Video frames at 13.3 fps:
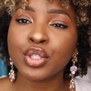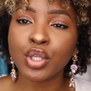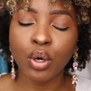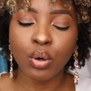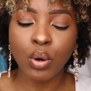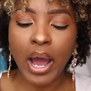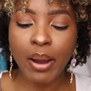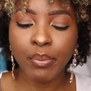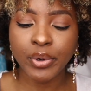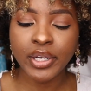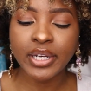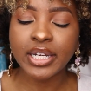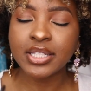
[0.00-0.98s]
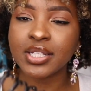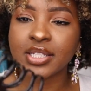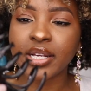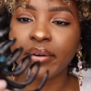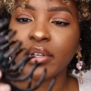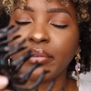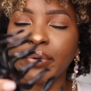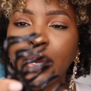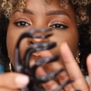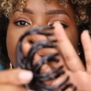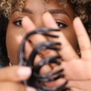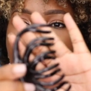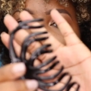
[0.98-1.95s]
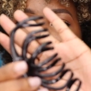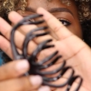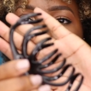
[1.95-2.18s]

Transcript: So I wouldn't necessarily recommend like